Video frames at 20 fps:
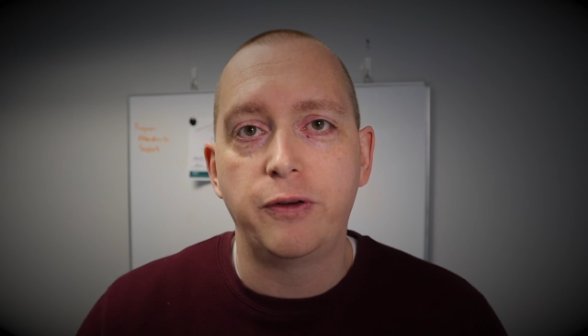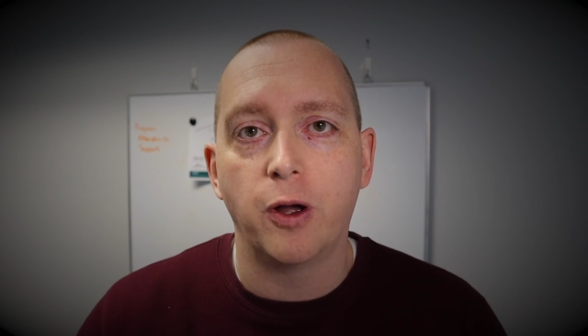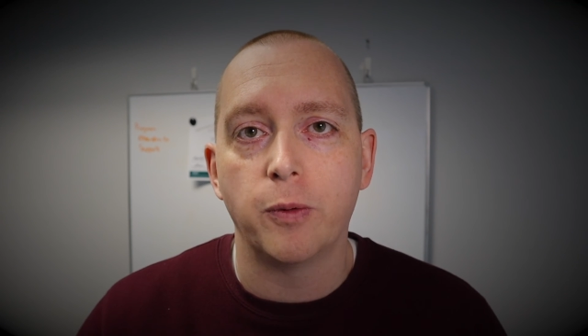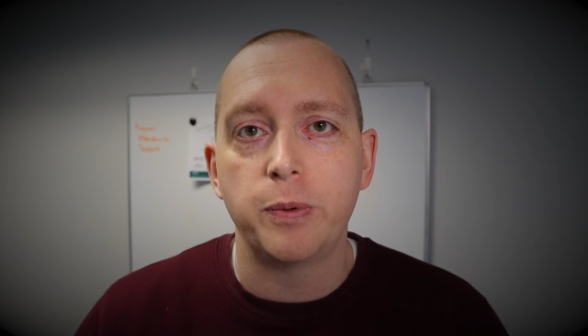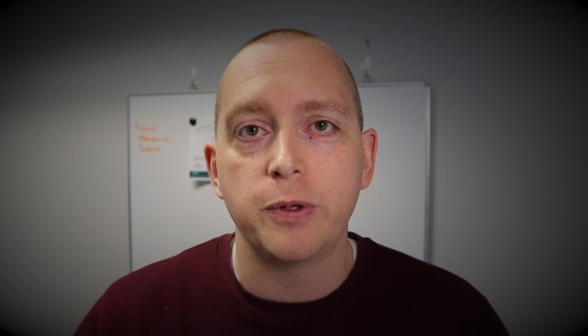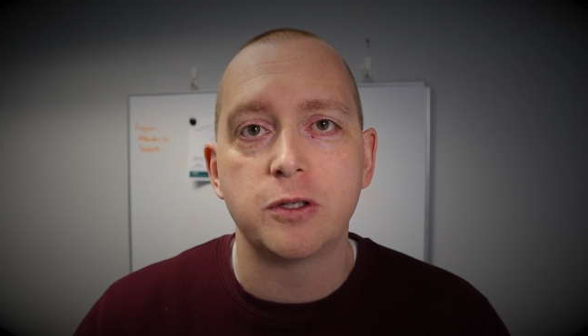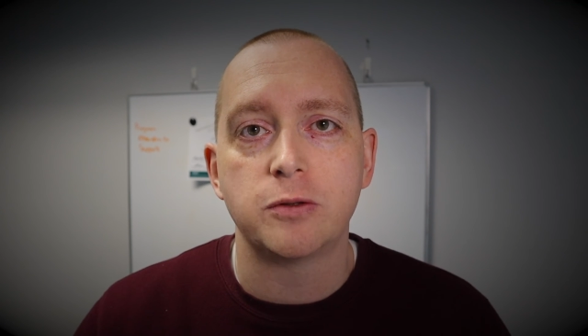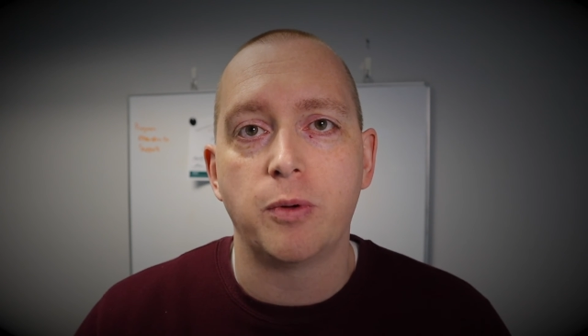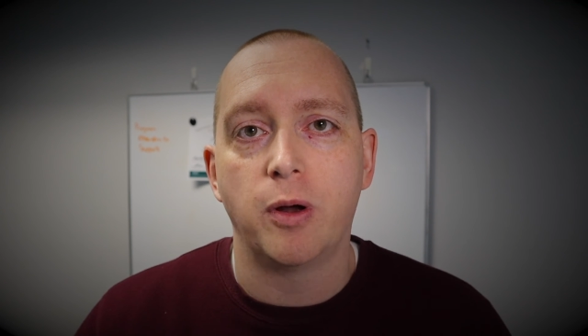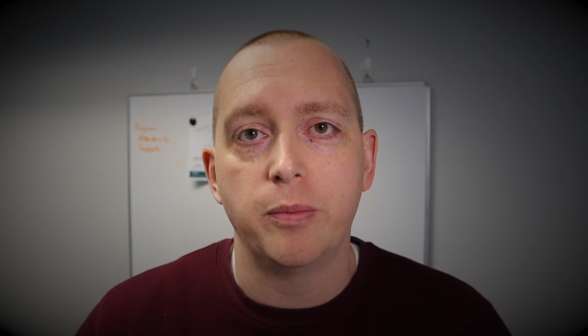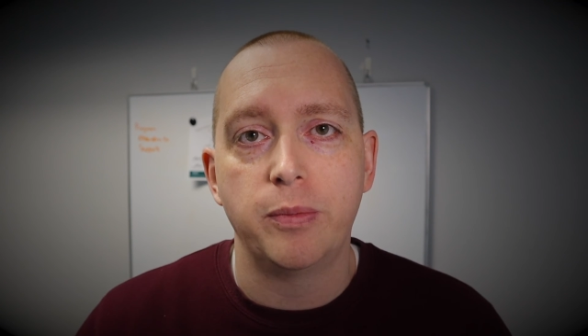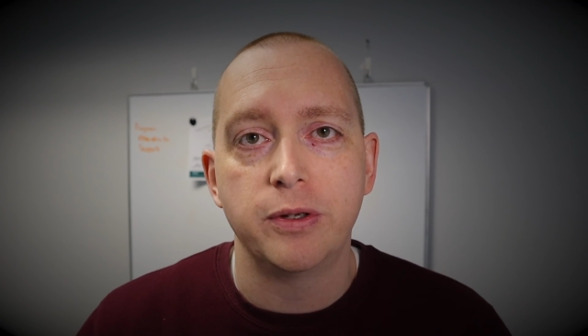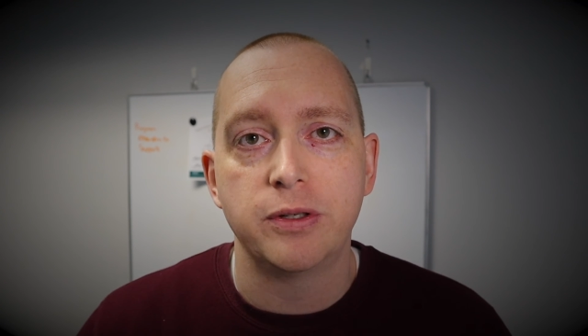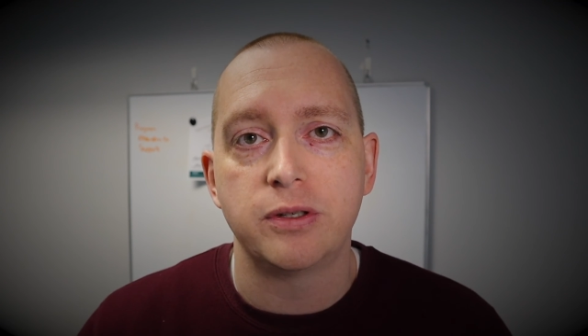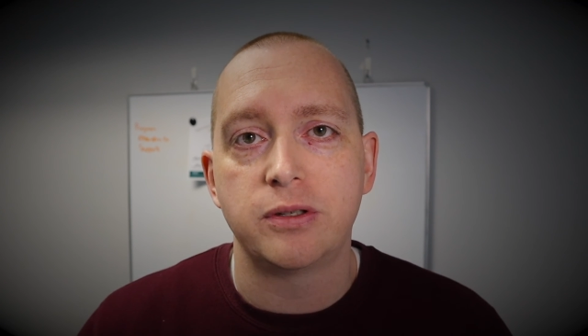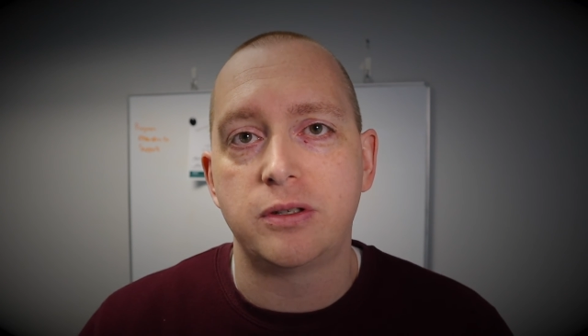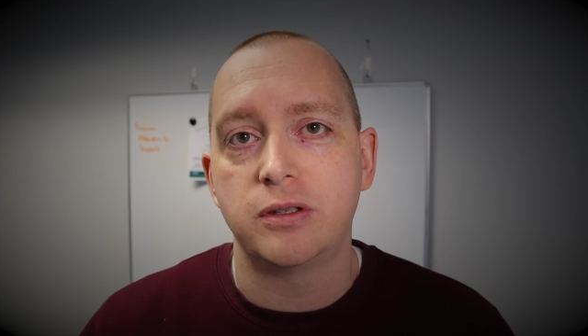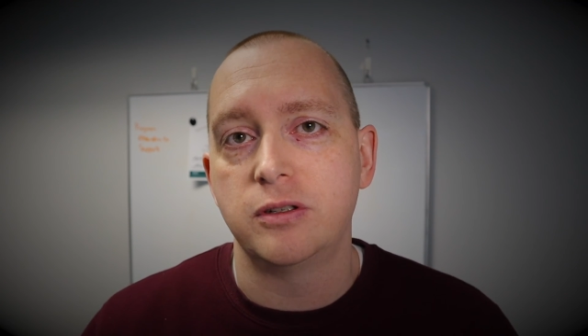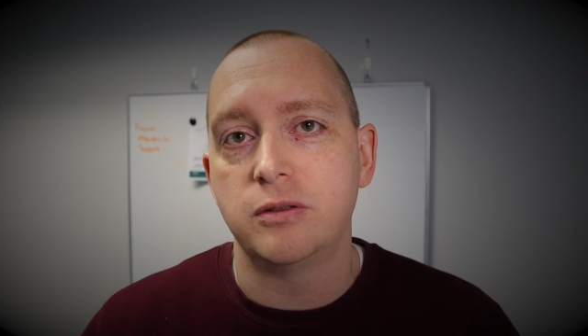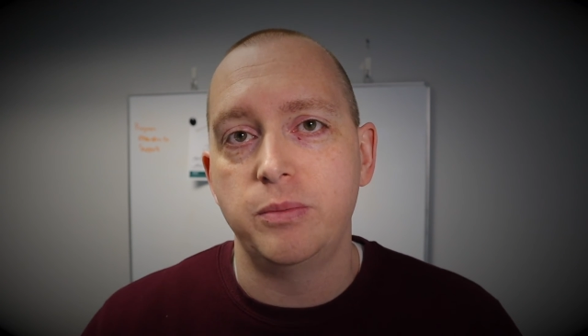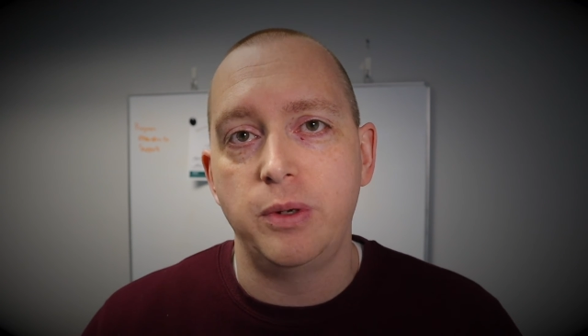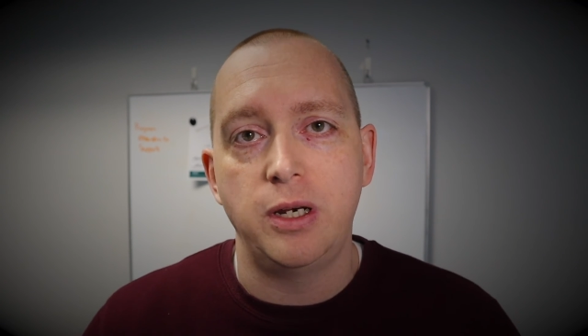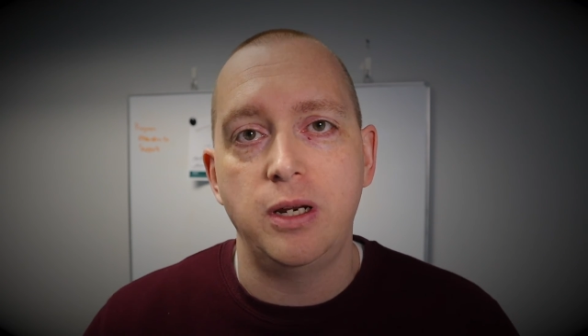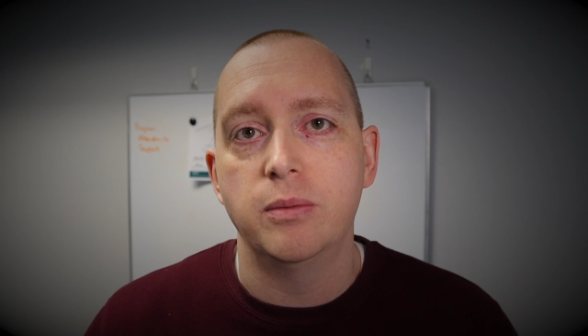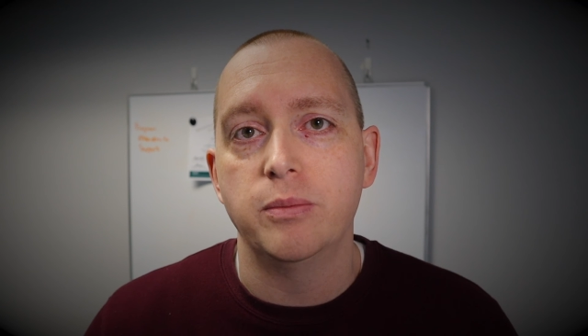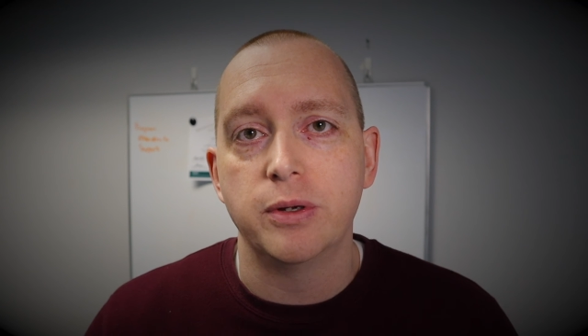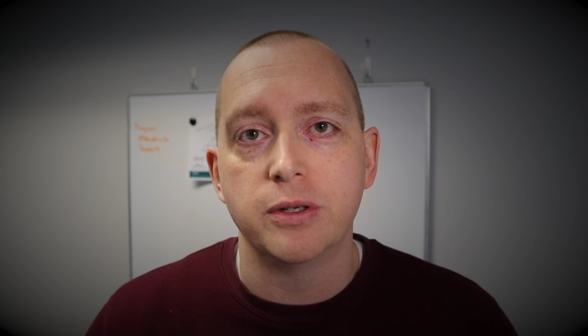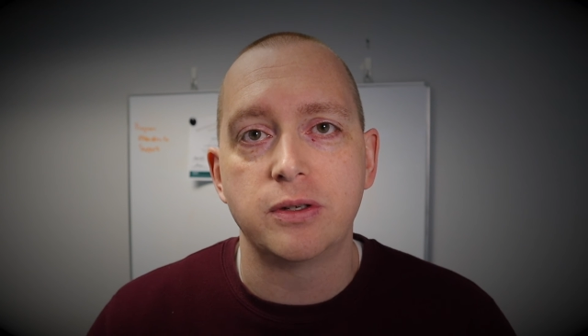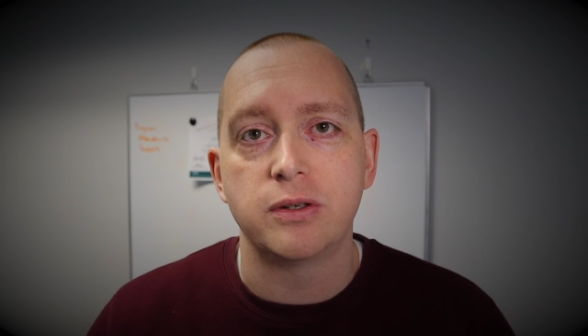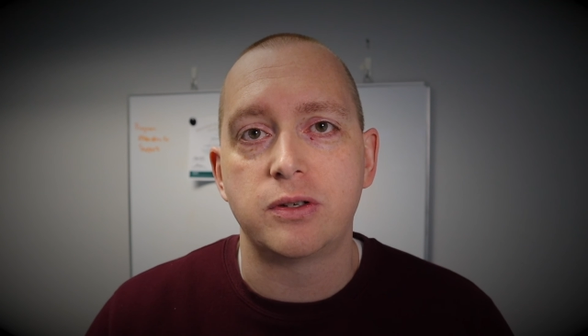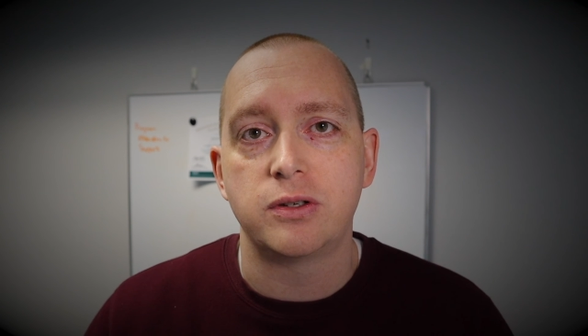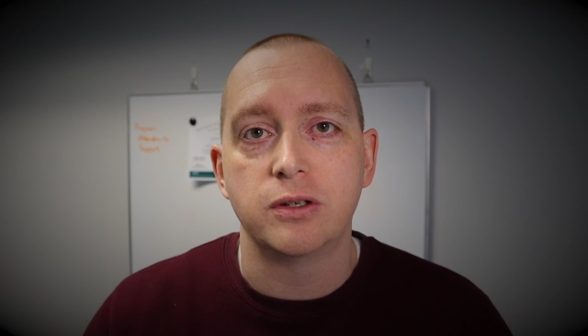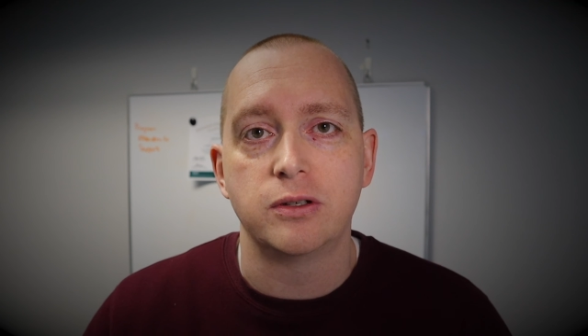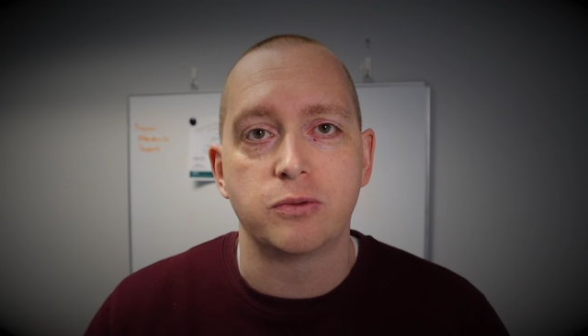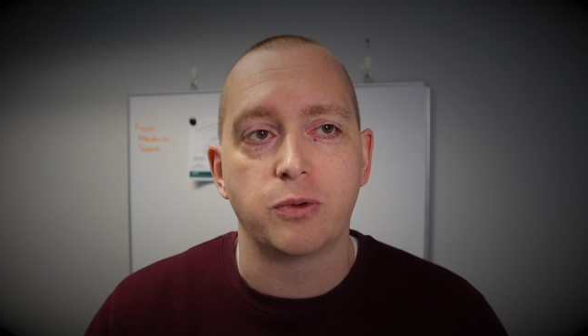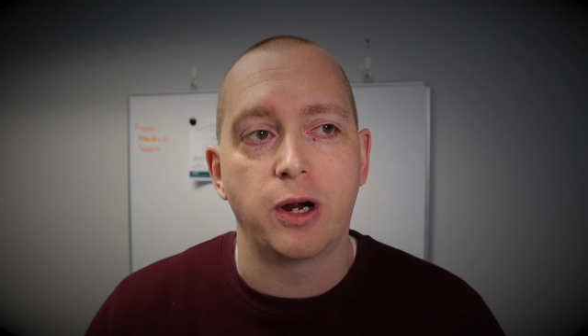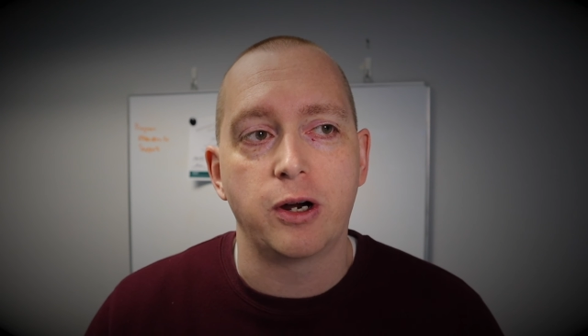helping small businesses, medium businesses.